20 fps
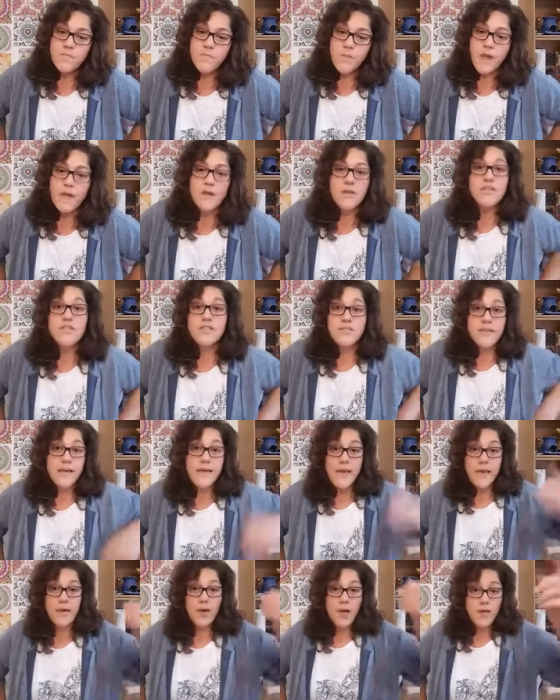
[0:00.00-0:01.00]
And I'll just,
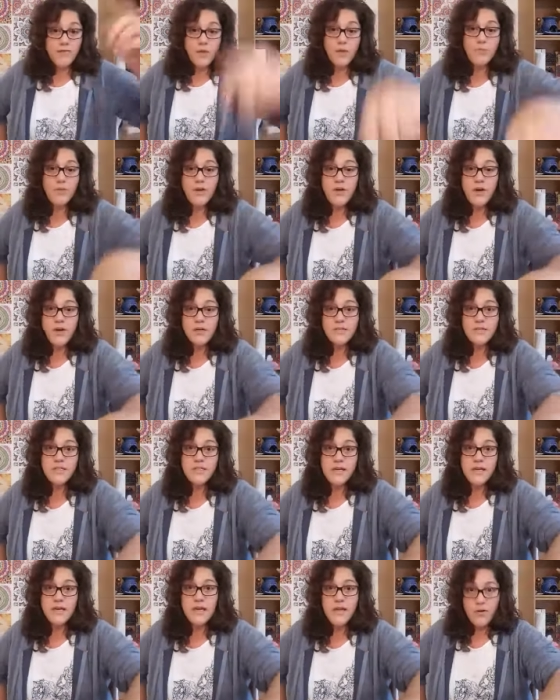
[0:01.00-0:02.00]
again, I've got my notes
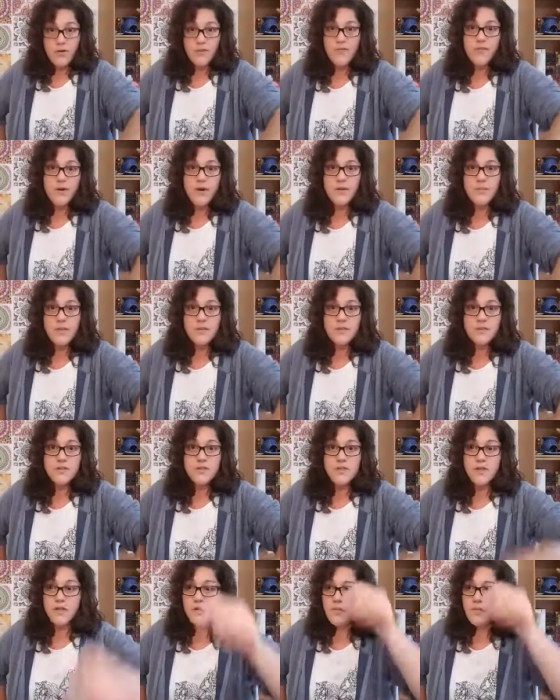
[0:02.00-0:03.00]
down here in front of me.
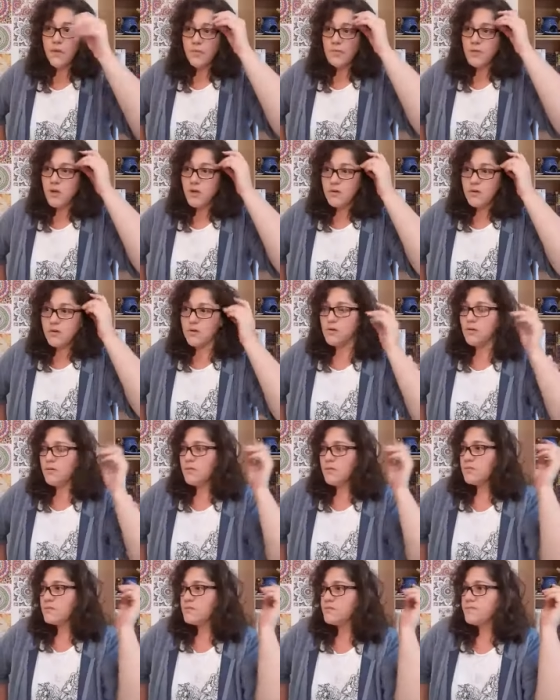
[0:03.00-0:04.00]
So I'm not,
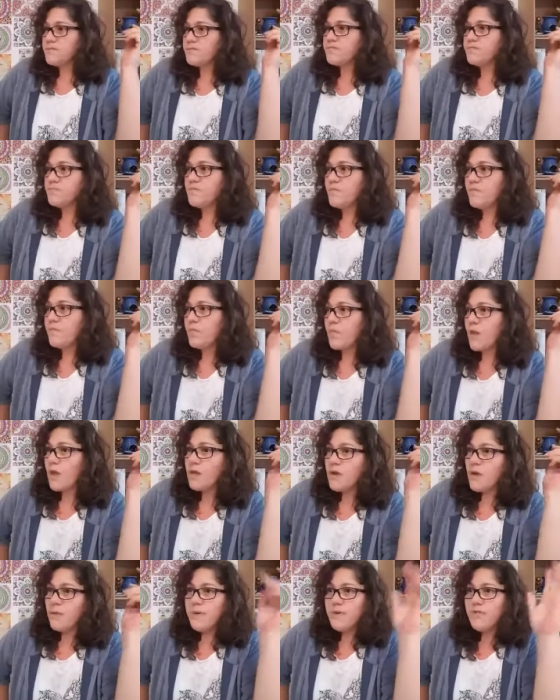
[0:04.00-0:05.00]

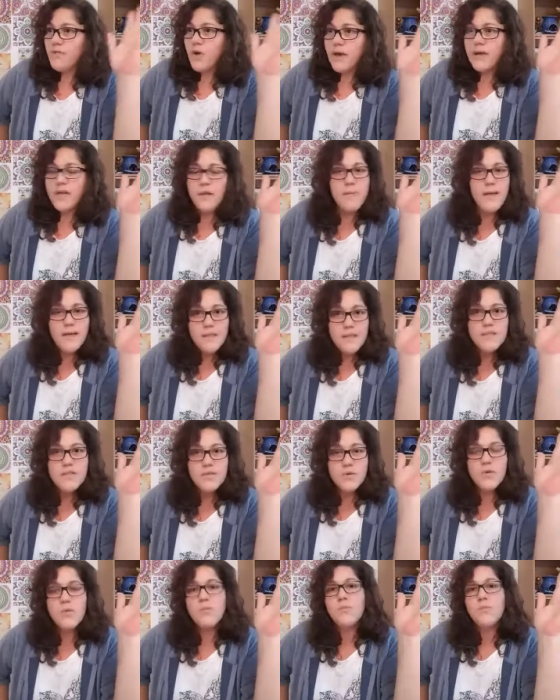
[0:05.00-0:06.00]
you know, I've been writing about
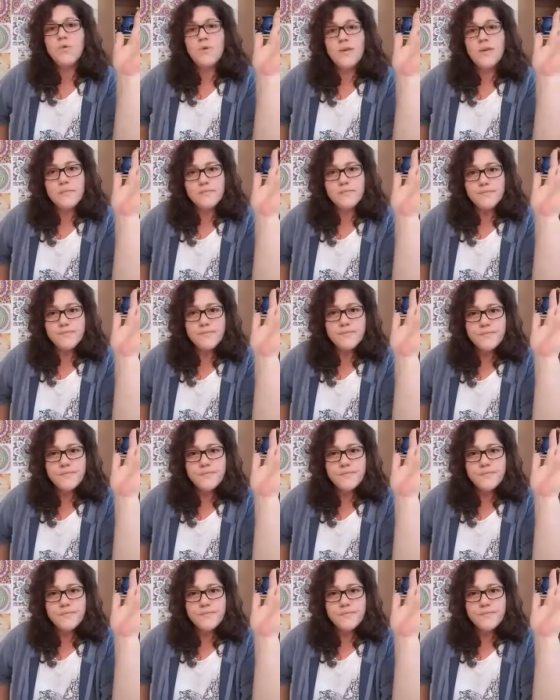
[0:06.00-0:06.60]
this all morning.